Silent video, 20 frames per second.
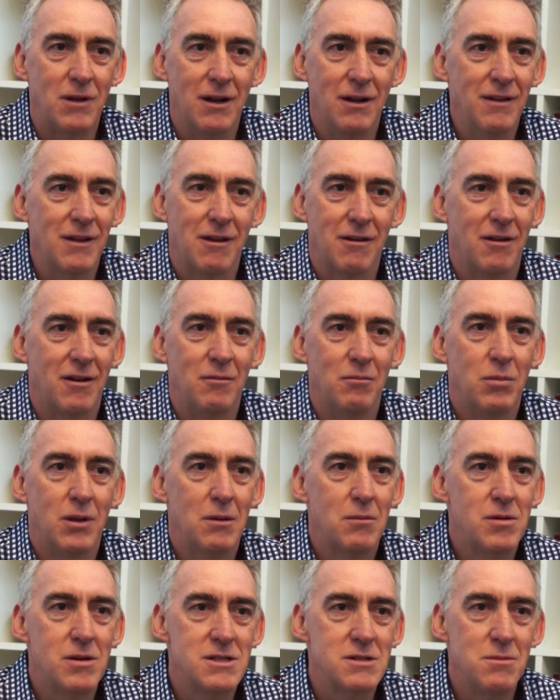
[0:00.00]
They go on a
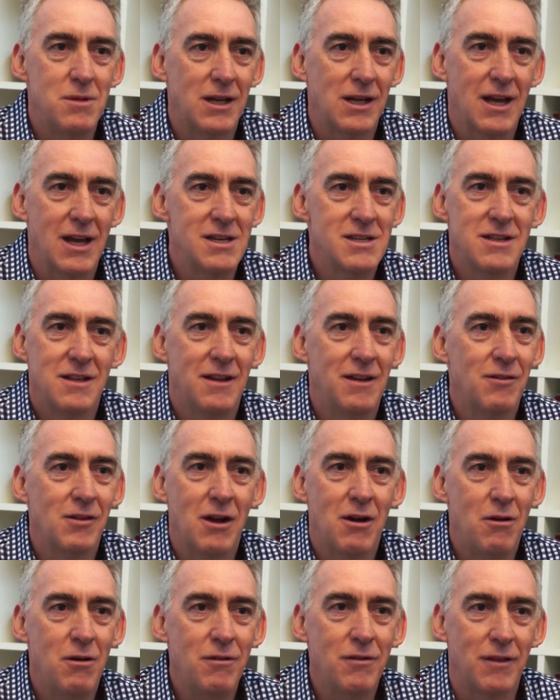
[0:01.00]
blood pressure medication, they never
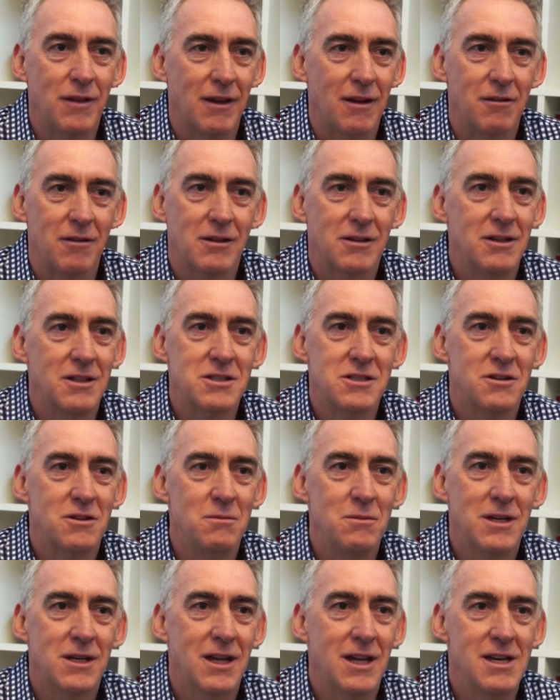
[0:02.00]
go off it. They go on a cholesterol
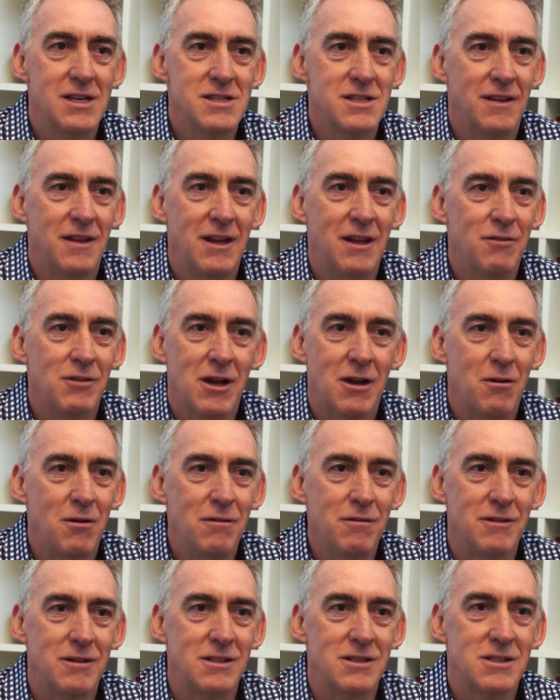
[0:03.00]
medication, they never go
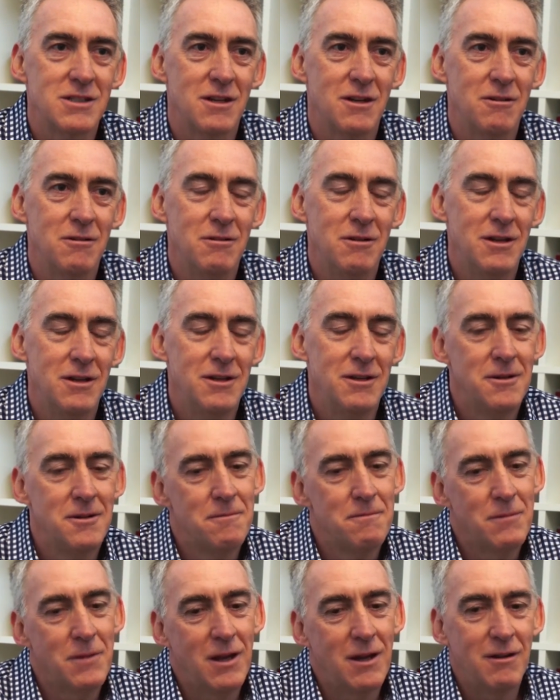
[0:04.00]
off it. So
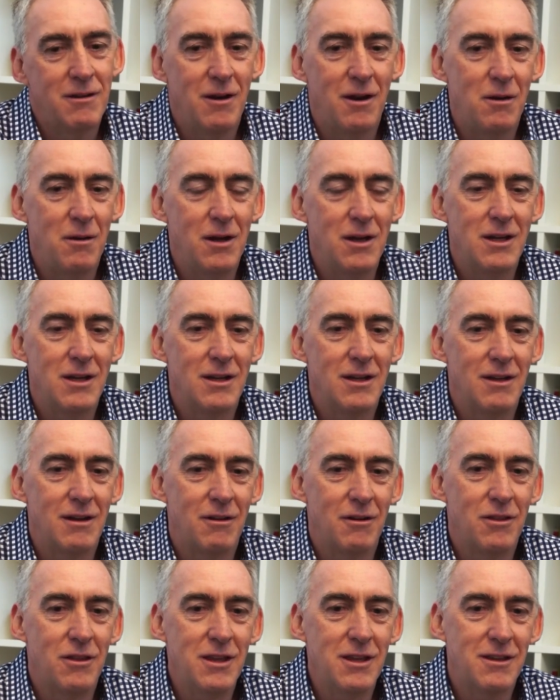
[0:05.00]

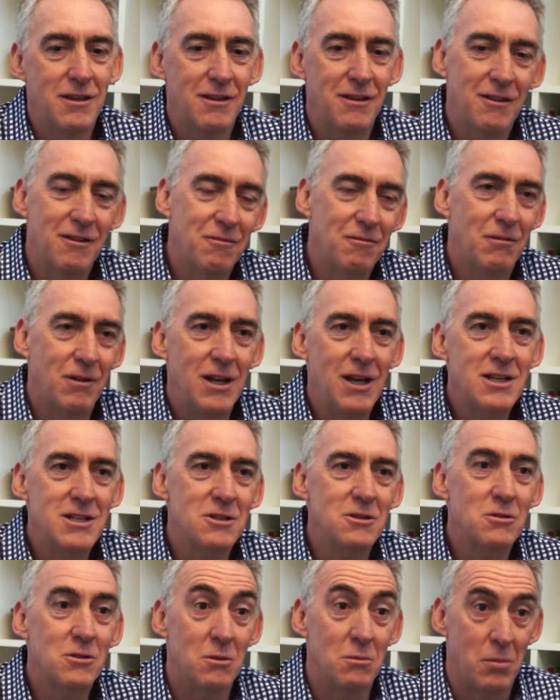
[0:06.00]
I think we need
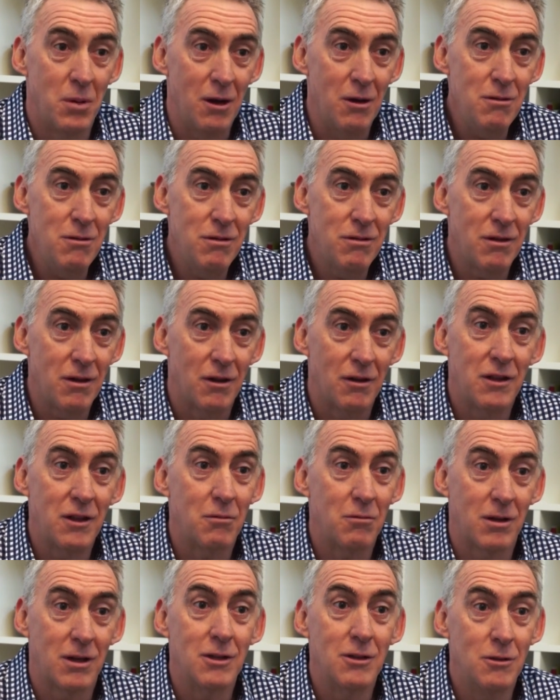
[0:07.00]
to look at both, and I
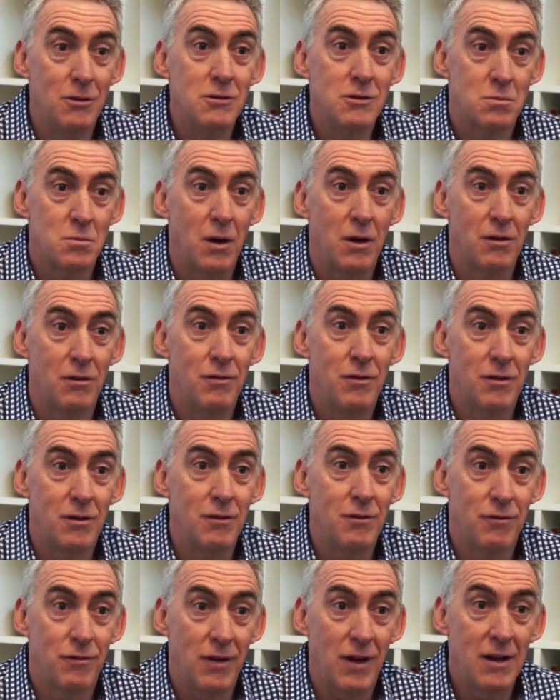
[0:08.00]
think we can use both
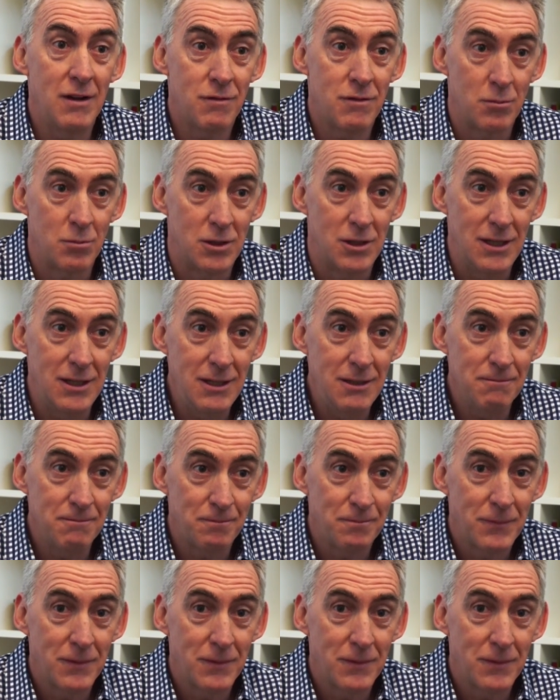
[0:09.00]
very favourably.